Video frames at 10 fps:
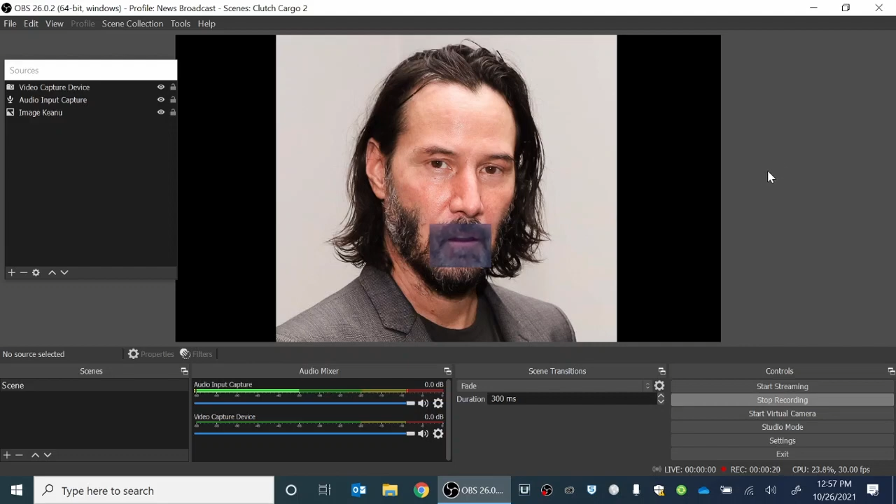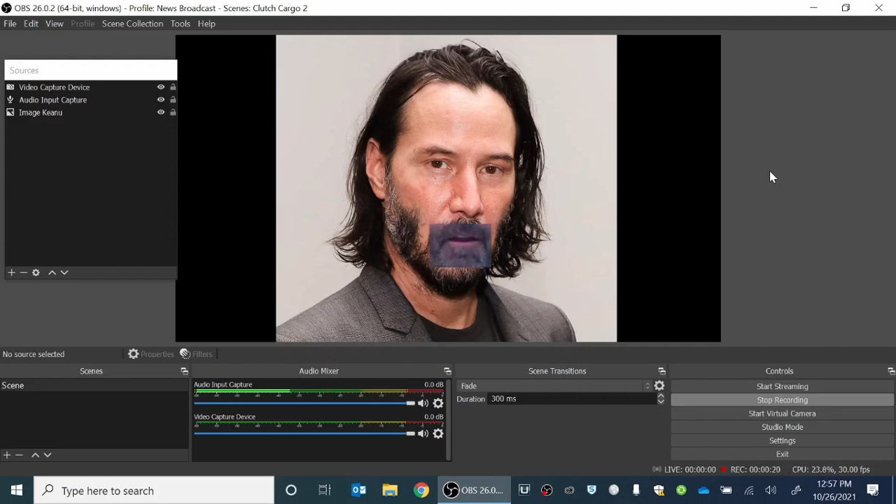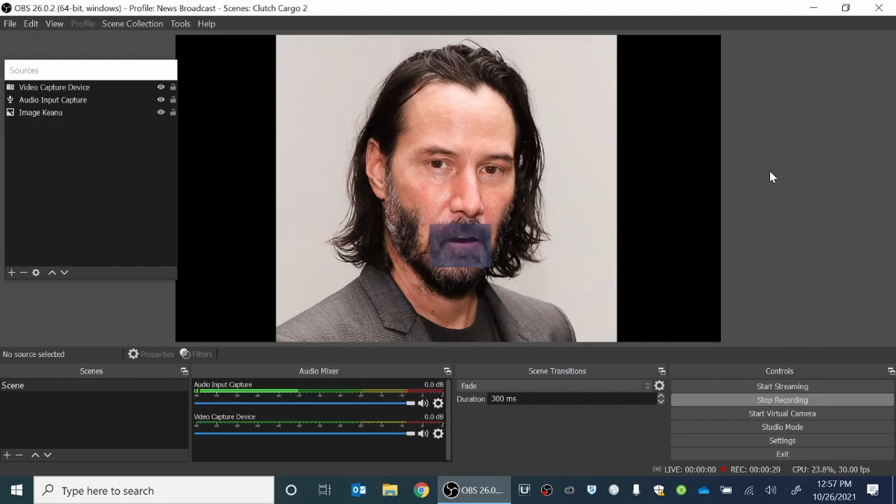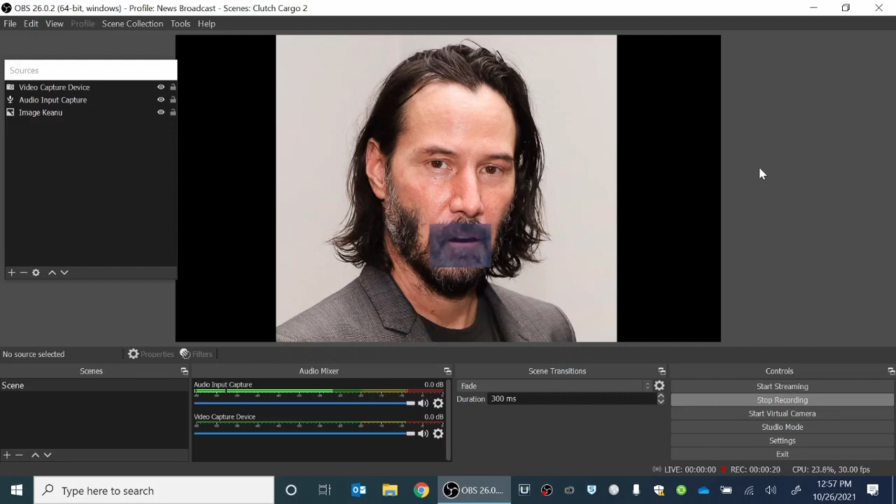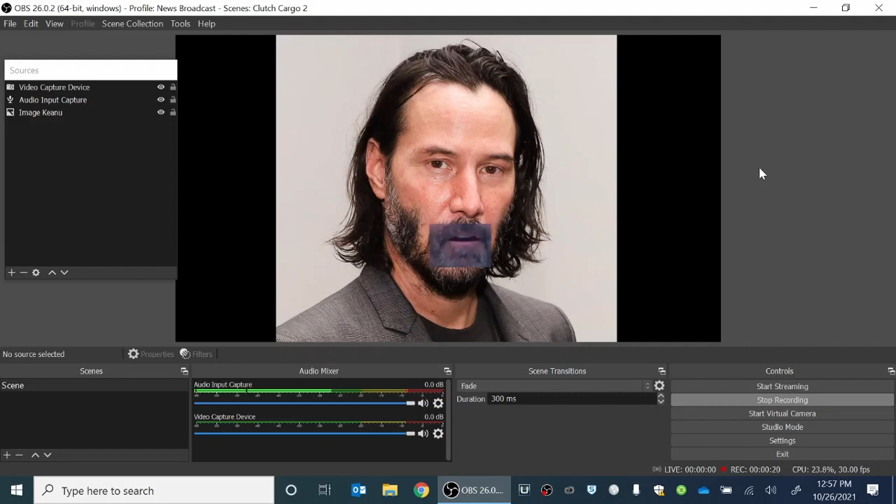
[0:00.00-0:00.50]

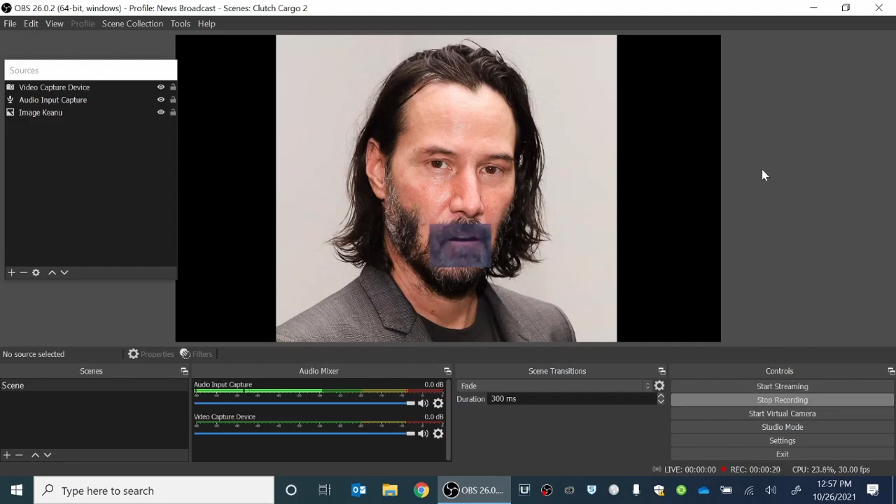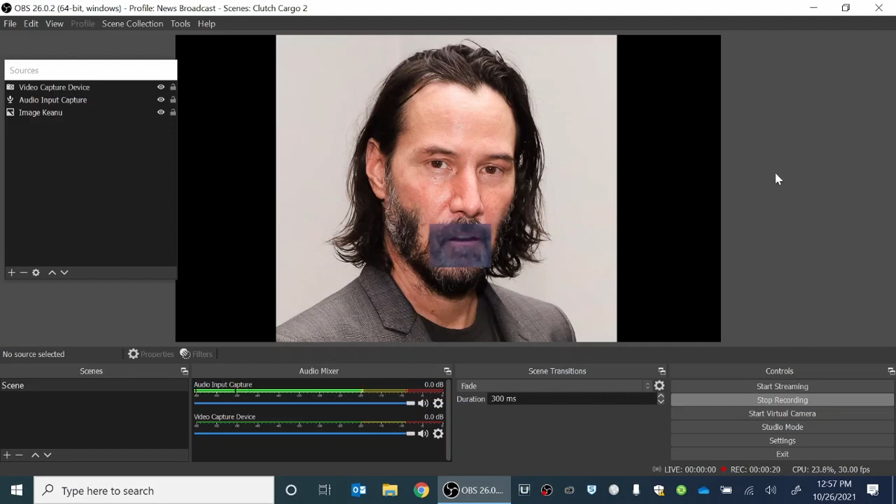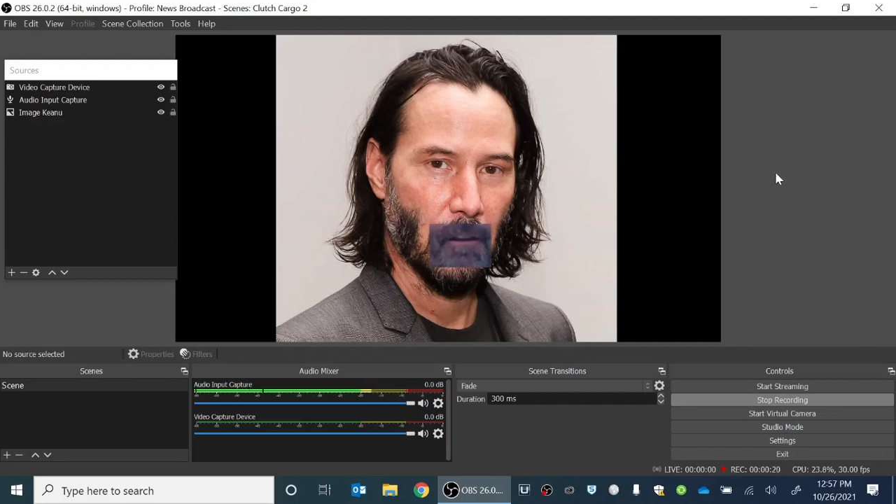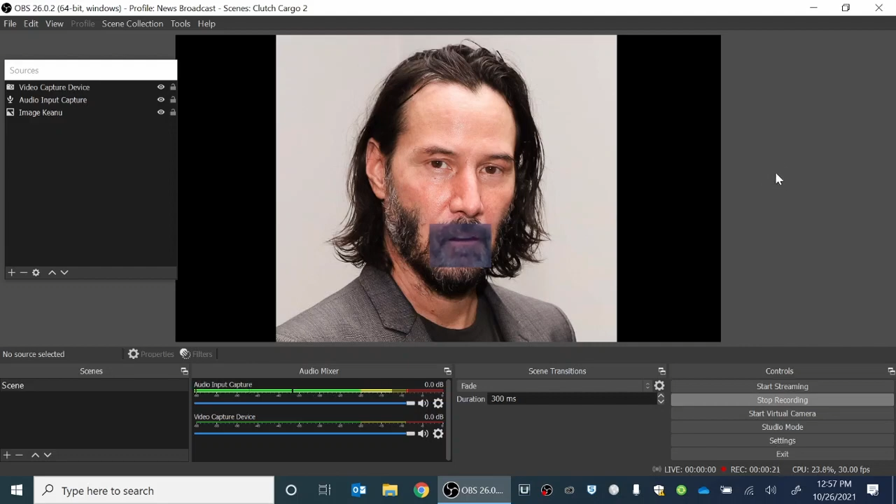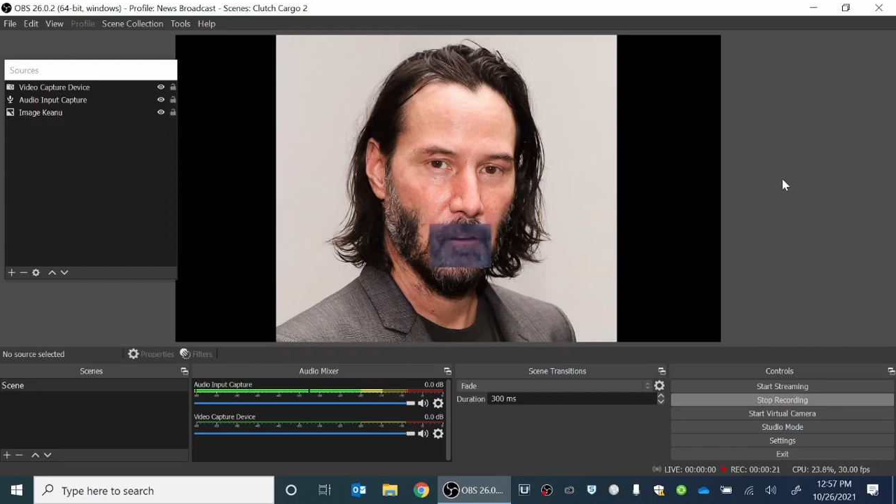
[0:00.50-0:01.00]
at
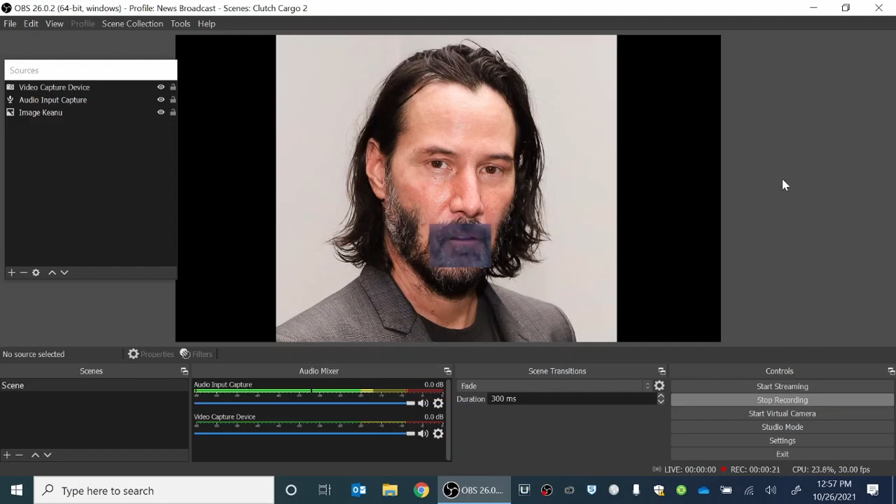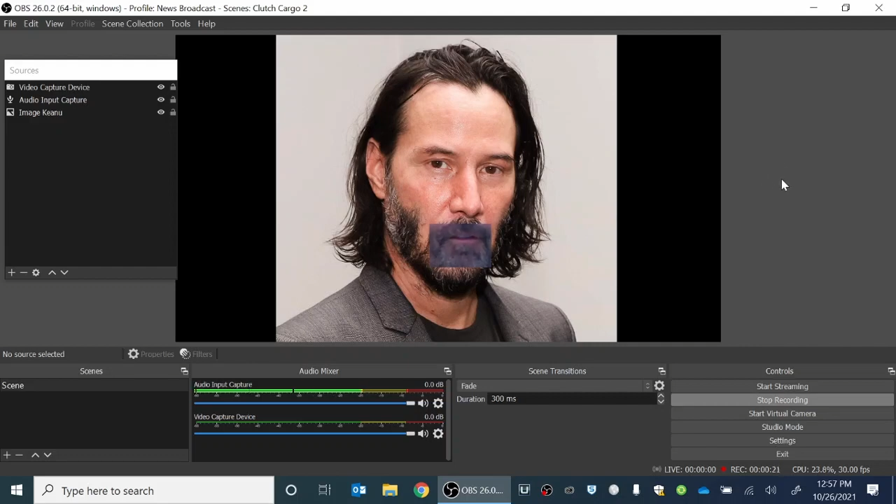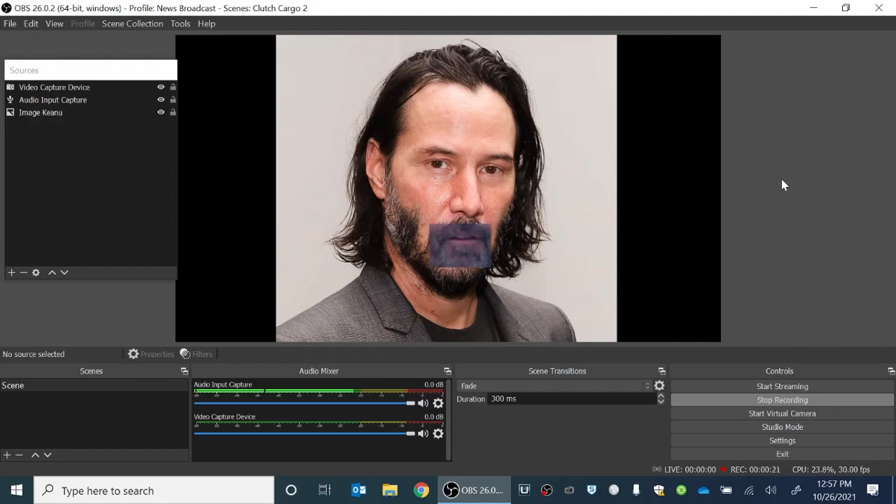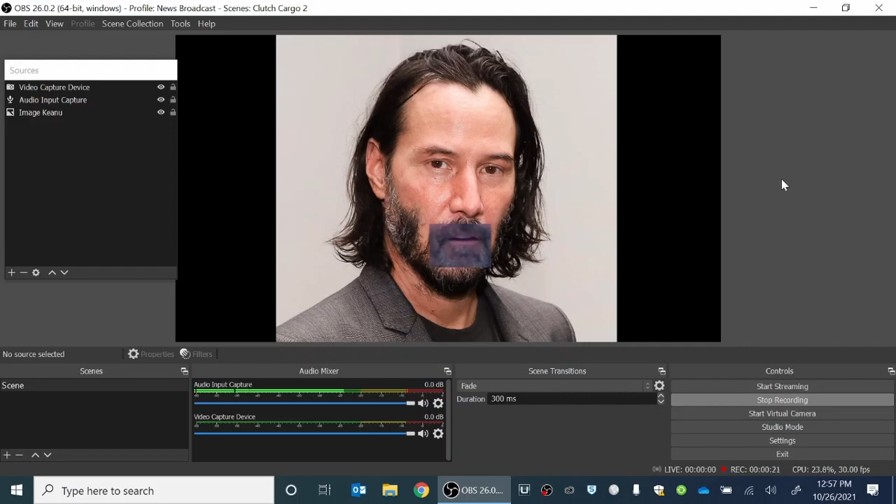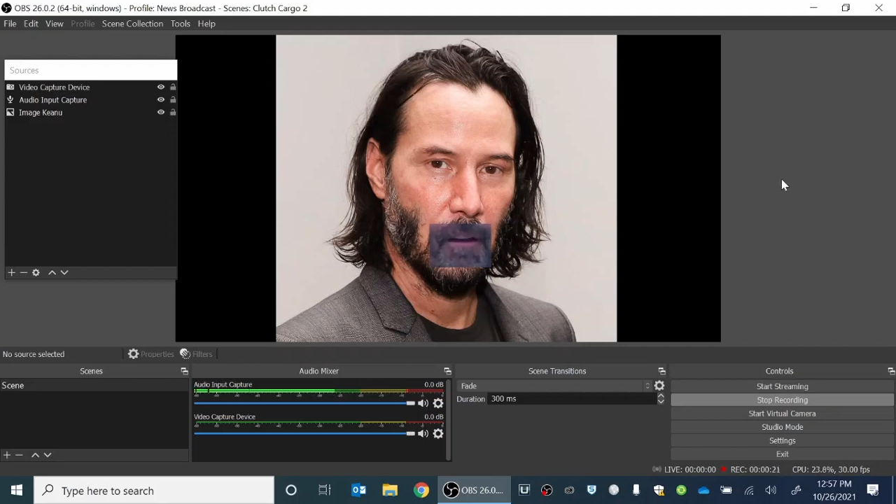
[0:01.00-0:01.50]
least
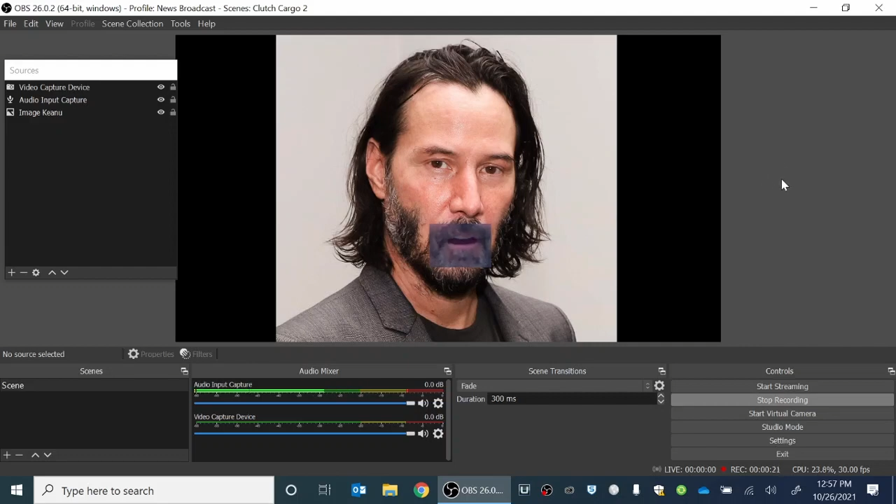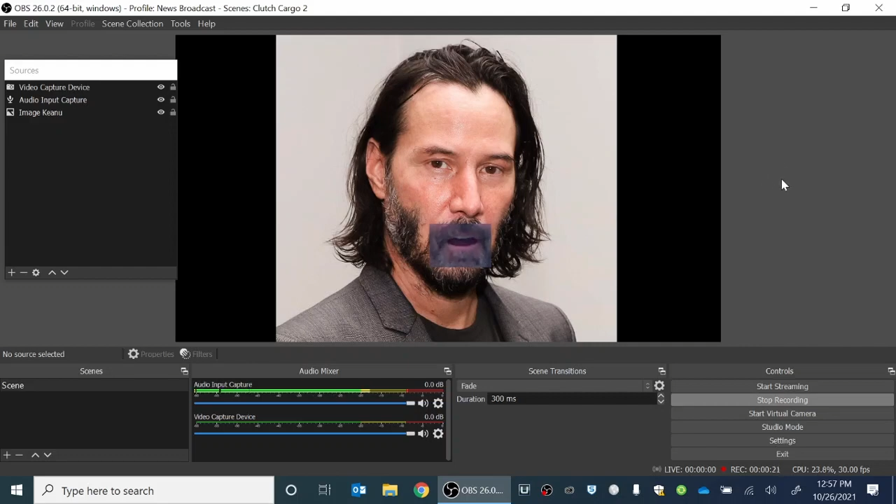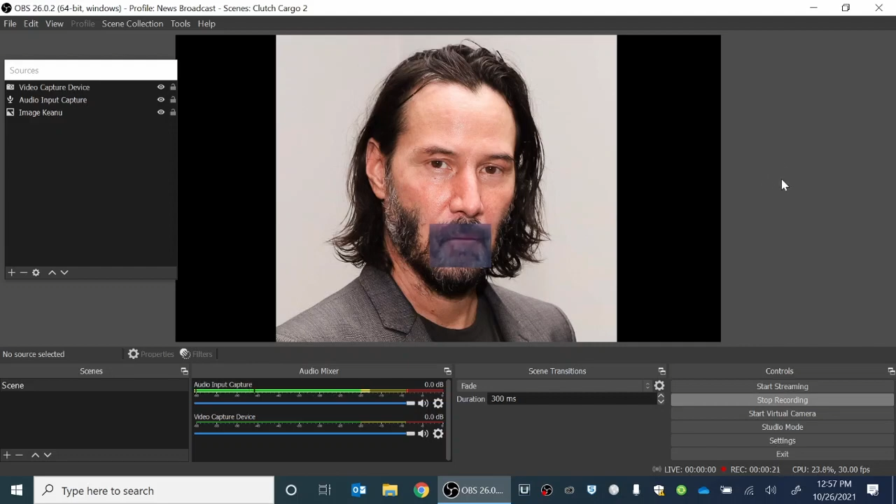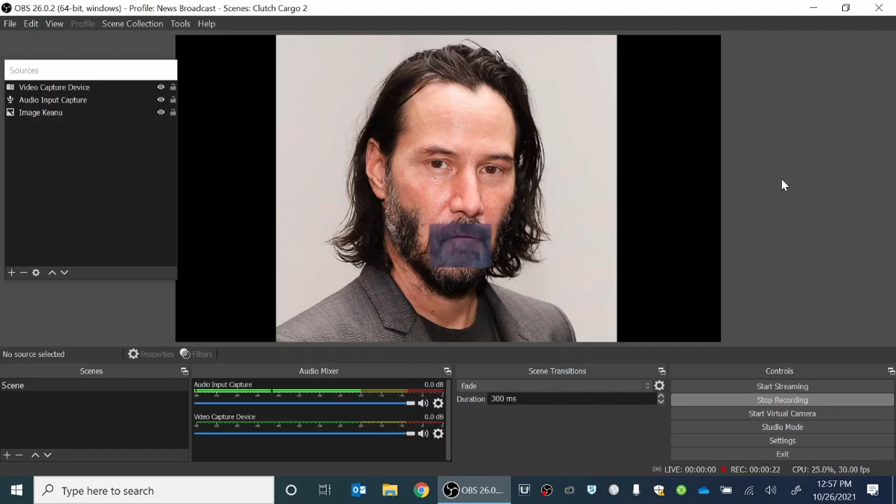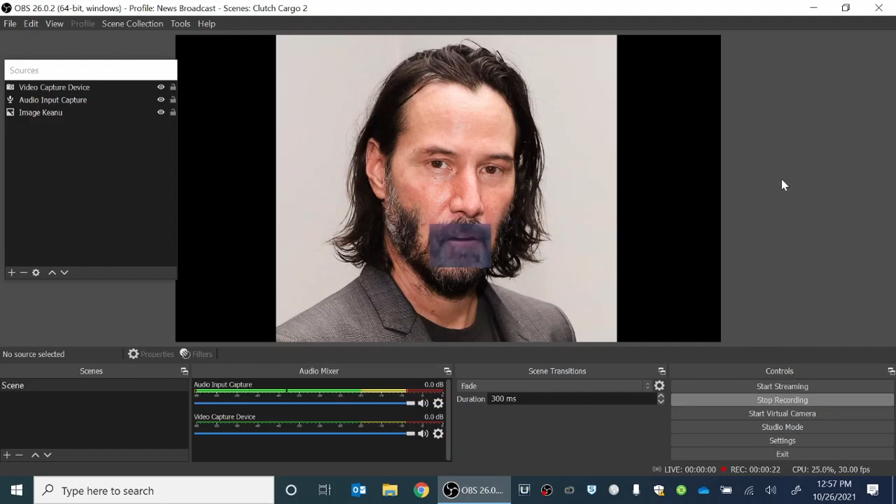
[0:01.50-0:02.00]

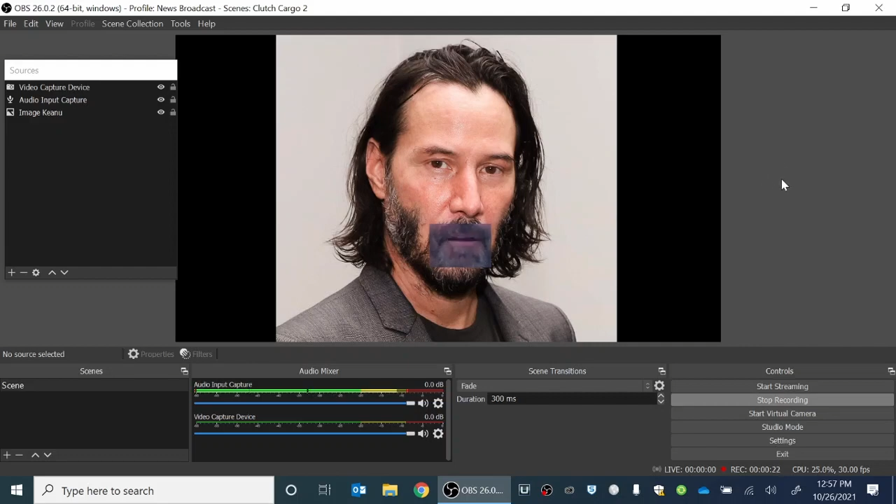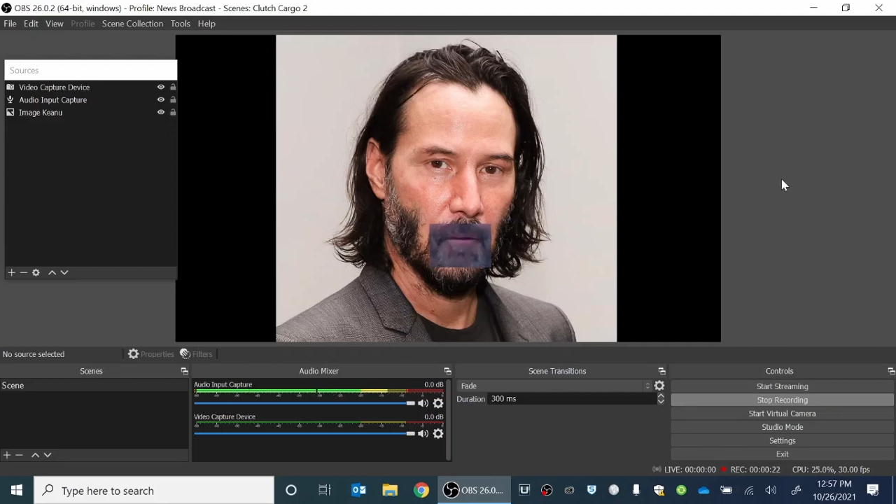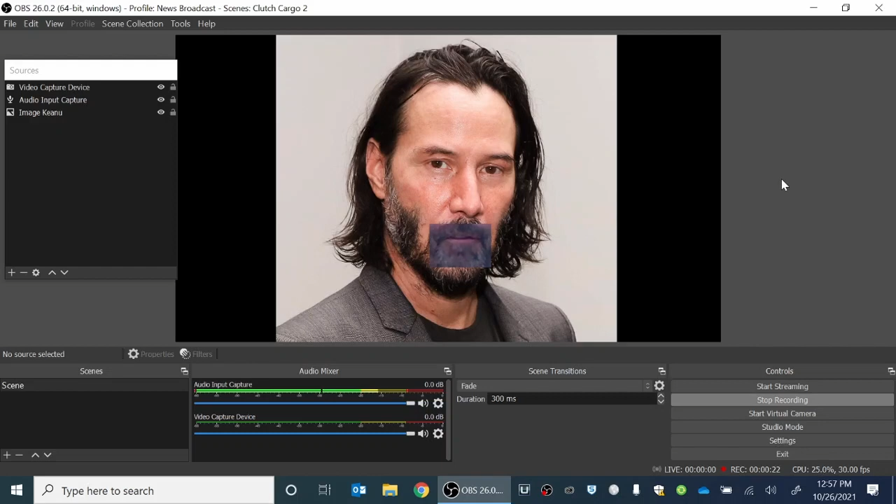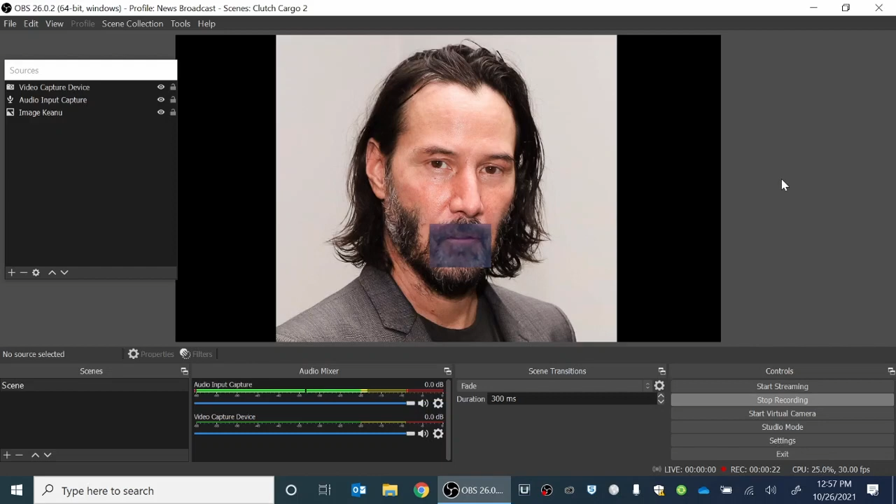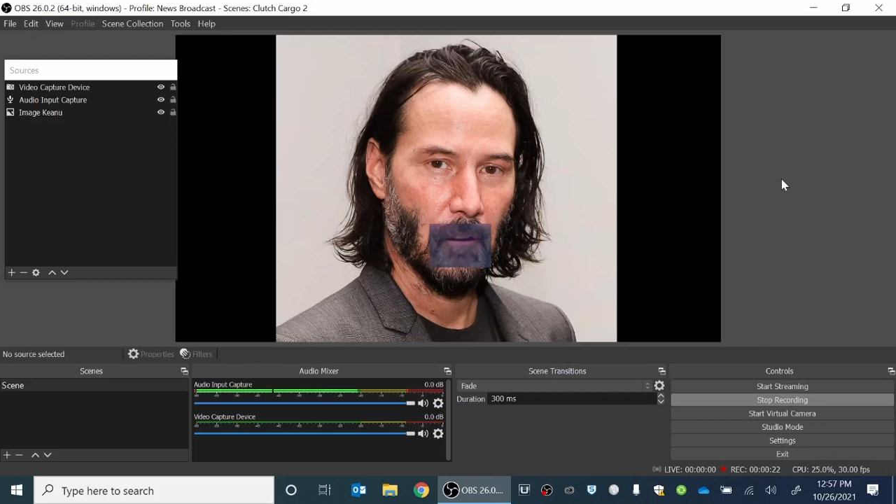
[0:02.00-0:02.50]
I'm famous